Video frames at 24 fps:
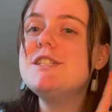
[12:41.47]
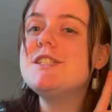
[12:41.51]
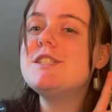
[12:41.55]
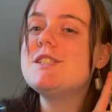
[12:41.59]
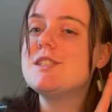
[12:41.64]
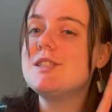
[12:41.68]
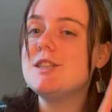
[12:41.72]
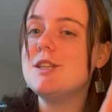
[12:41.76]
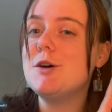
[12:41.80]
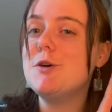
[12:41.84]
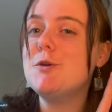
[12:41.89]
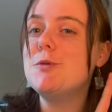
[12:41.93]

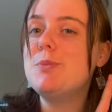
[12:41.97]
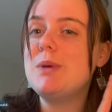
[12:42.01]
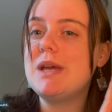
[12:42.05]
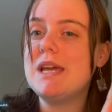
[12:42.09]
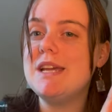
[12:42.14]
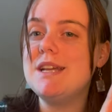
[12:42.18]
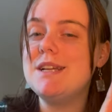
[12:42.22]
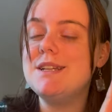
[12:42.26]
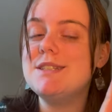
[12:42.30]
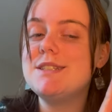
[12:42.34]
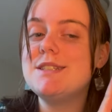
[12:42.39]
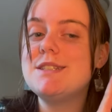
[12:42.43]

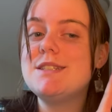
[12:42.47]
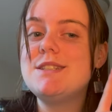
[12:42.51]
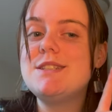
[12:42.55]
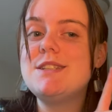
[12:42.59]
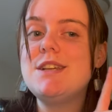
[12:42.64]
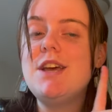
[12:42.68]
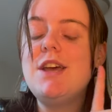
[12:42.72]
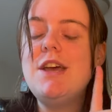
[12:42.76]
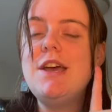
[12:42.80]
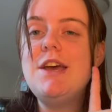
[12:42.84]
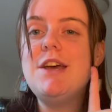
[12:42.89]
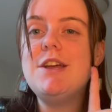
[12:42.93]
slow-paced
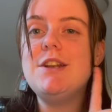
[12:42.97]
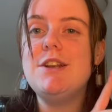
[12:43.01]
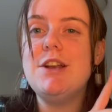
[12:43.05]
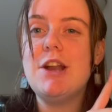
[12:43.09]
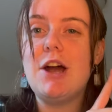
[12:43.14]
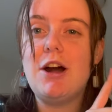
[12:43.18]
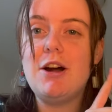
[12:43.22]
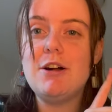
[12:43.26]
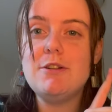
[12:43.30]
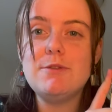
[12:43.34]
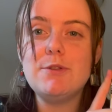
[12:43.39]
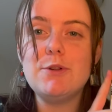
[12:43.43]

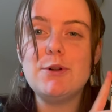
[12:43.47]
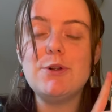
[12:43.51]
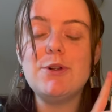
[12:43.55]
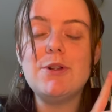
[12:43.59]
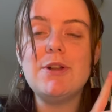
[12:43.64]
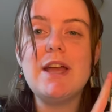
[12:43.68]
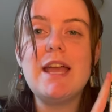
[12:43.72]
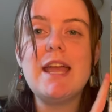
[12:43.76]
novel,